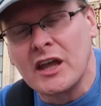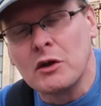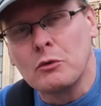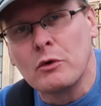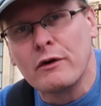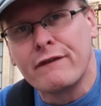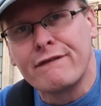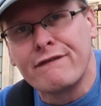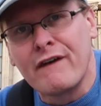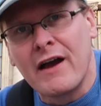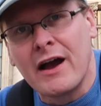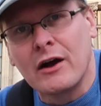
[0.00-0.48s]
They
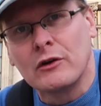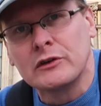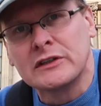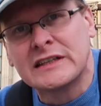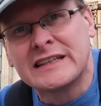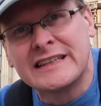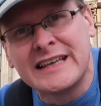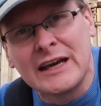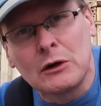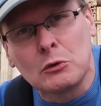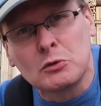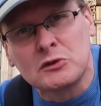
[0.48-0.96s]
were
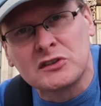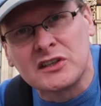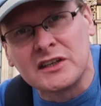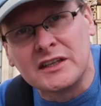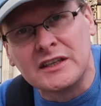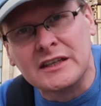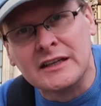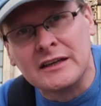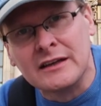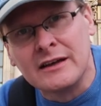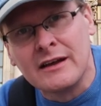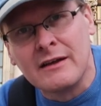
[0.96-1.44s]
found
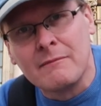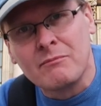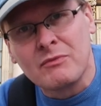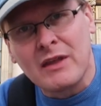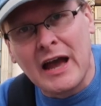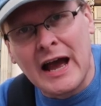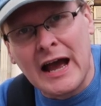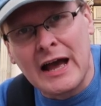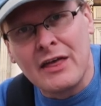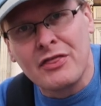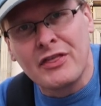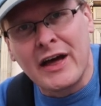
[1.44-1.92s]
guilty
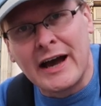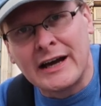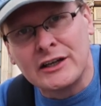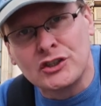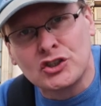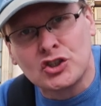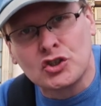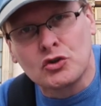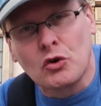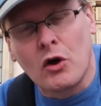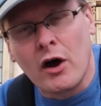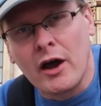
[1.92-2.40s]
at
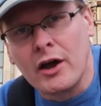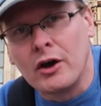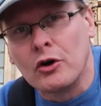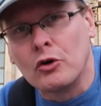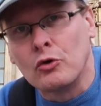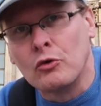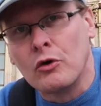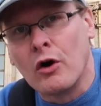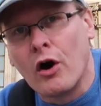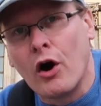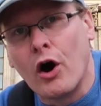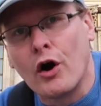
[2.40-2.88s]
that
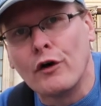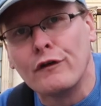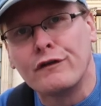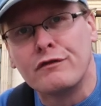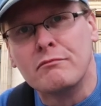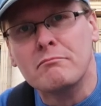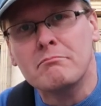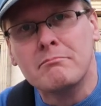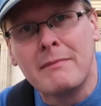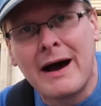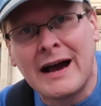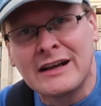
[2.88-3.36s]
trial
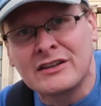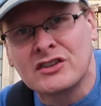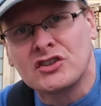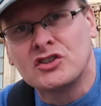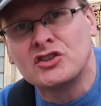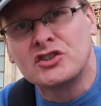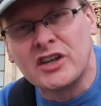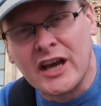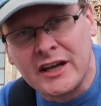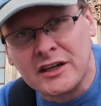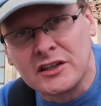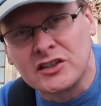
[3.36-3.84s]
of mass
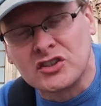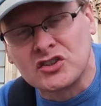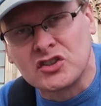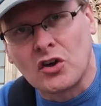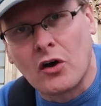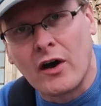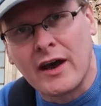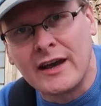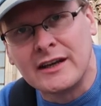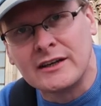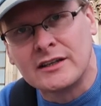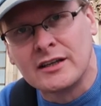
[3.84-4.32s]

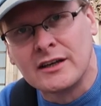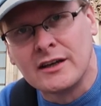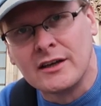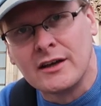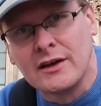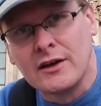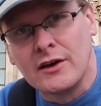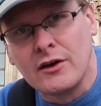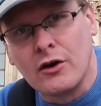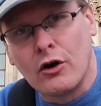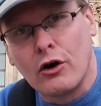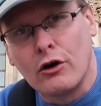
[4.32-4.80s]
genocide
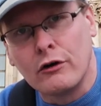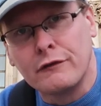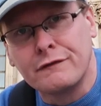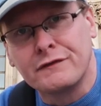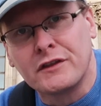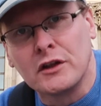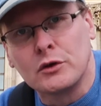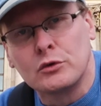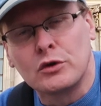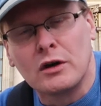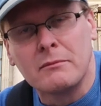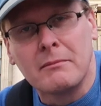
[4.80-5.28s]
of
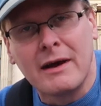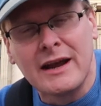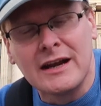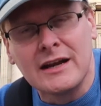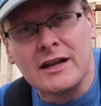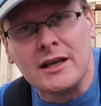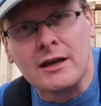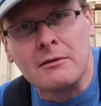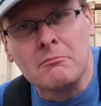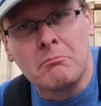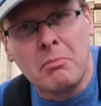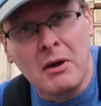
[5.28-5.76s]
the
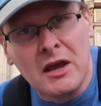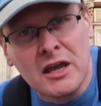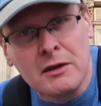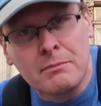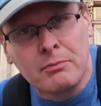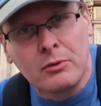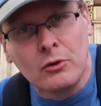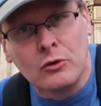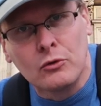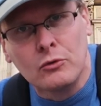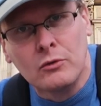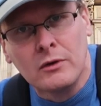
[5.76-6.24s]
Romanian
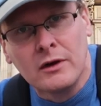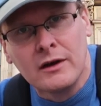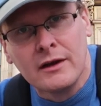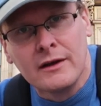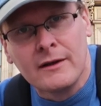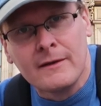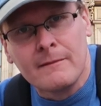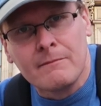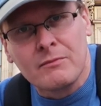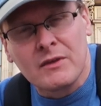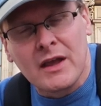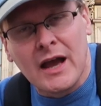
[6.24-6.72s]
people,
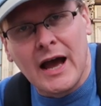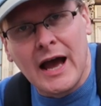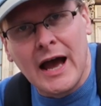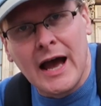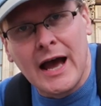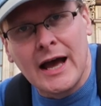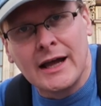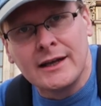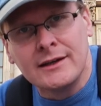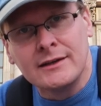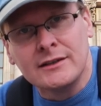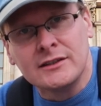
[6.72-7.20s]

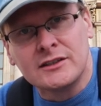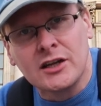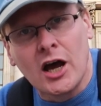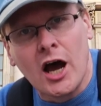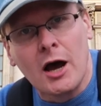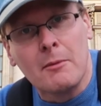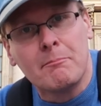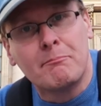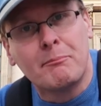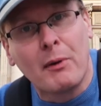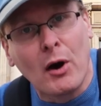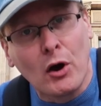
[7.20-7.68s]
and
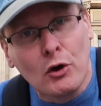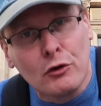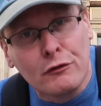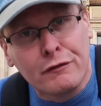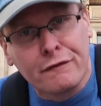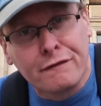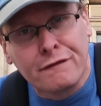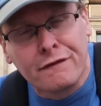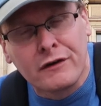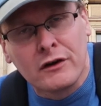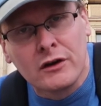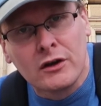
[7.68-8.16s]
both